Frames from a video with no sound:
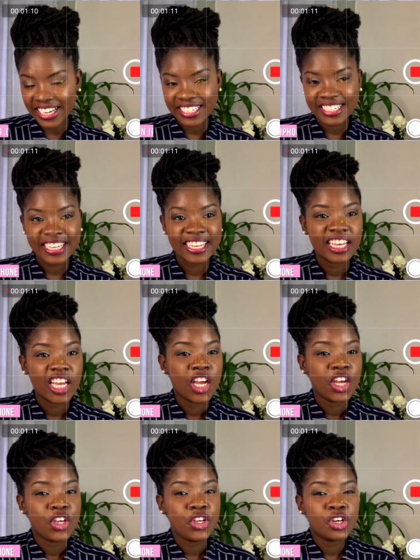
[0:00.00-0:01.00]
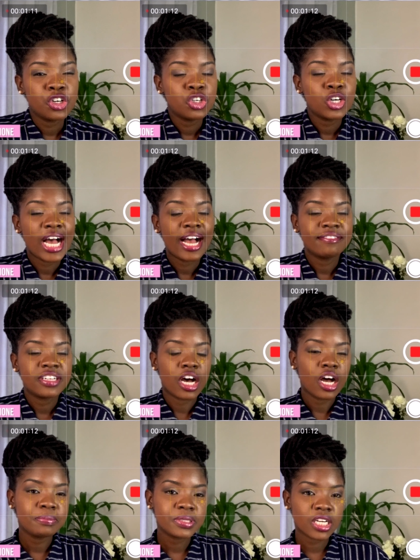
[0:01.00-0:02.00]
Right? You have
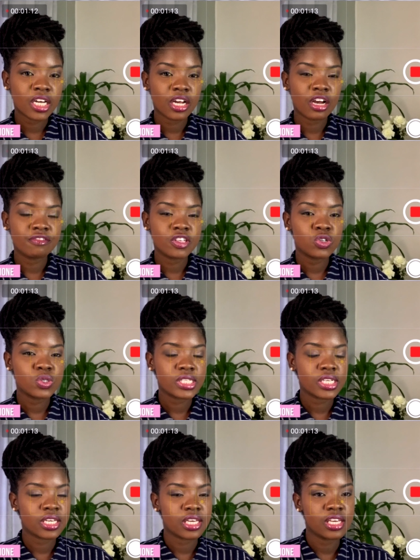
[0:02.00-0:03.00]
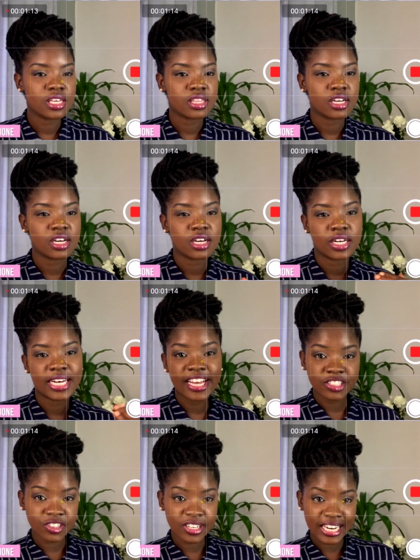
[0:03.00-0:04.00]
the option of using either
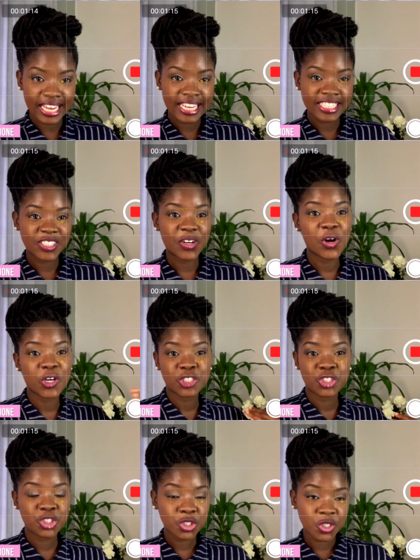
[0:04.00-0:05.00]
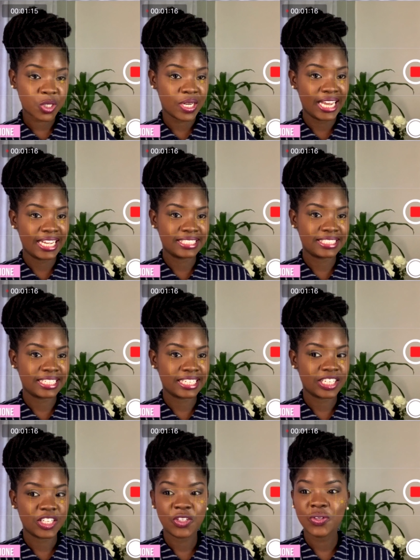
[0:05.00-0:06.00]
natural light or studio
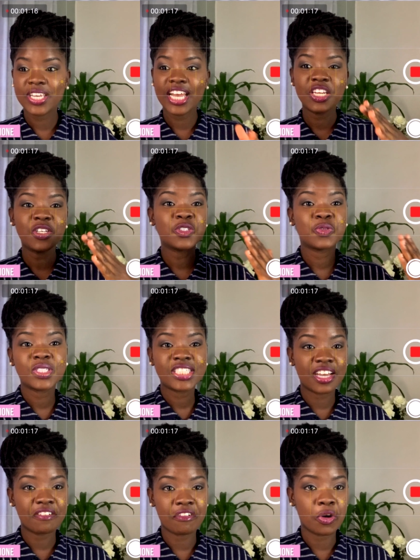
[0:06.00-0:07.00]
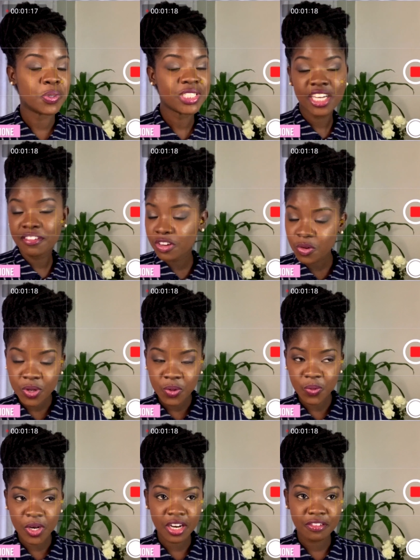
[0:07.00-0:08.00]
lighting. You can use whichever
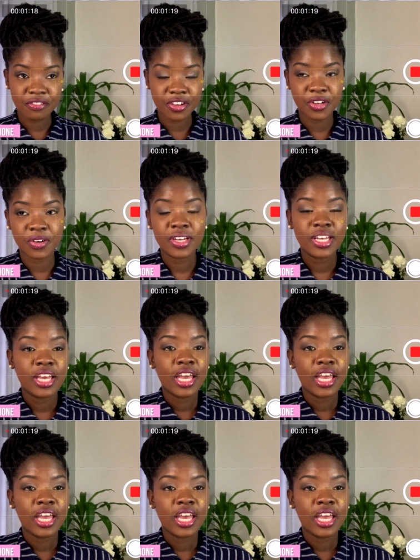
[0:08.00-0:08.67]
will work for you.